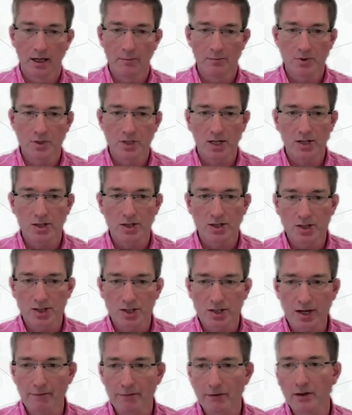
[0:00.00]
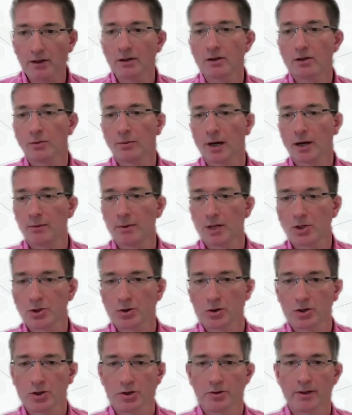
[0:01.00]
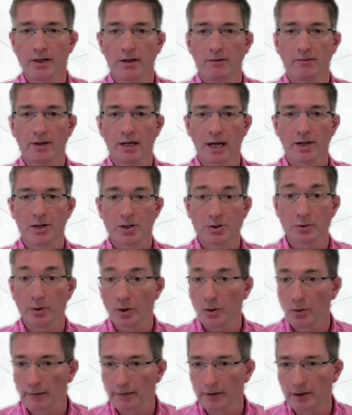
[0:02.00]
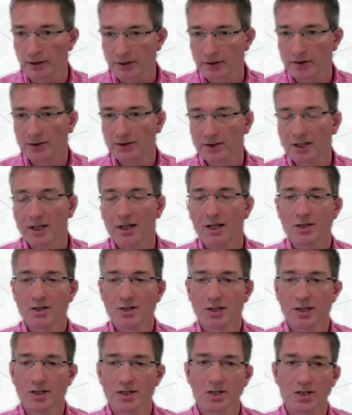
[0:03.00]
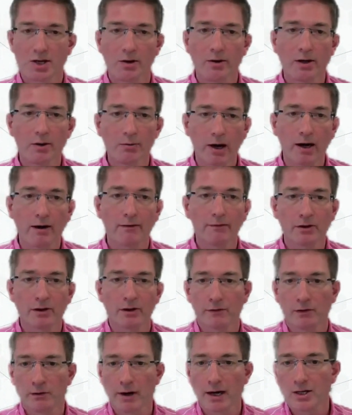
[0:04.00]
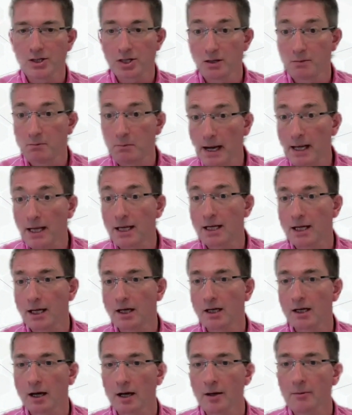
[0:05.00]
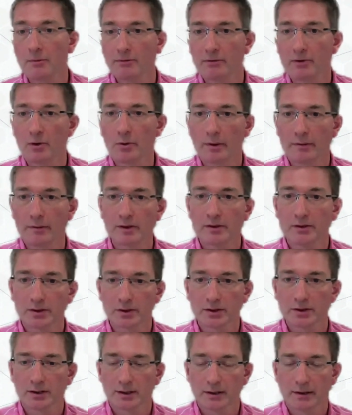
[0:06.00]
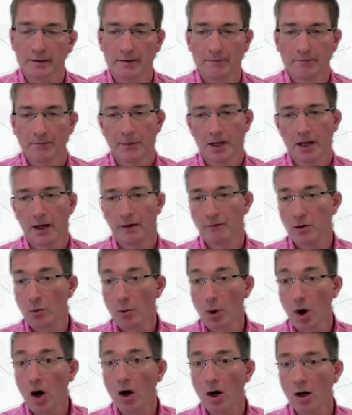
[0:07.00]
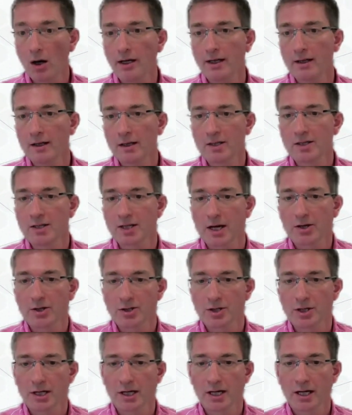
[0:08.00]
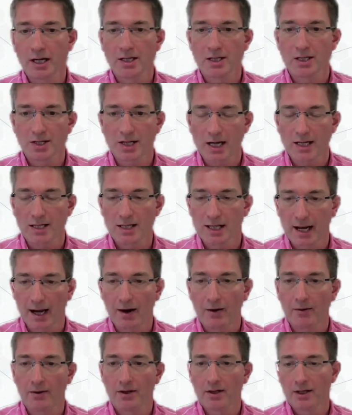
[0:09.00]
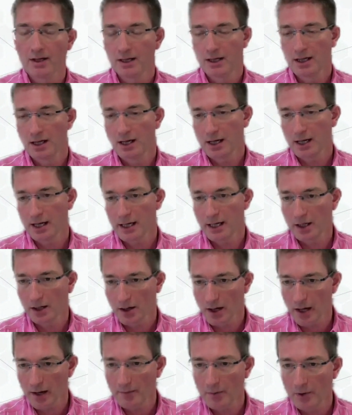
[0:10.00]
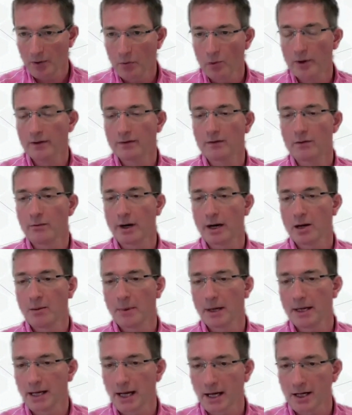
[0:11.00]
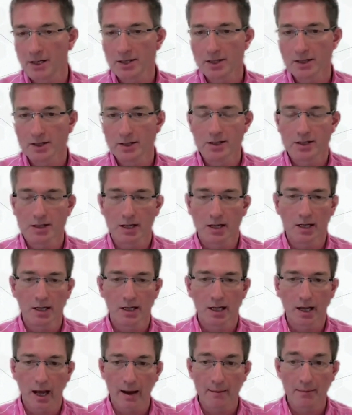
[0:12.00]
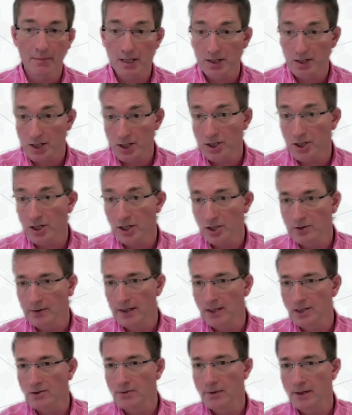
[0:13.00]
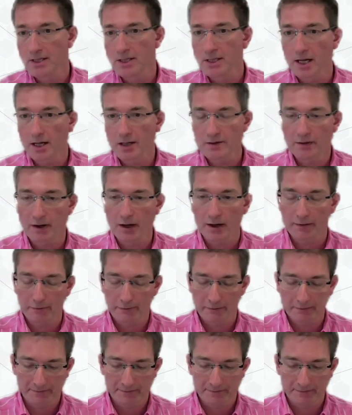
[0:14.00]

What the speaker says: Section 7, the way we structure it, relates to equivalence. So this is only relevant if you're actually making a claim of equivalence. If you are in this section, you need to set it out in alignment with the recommendations in MDCG 2020-5.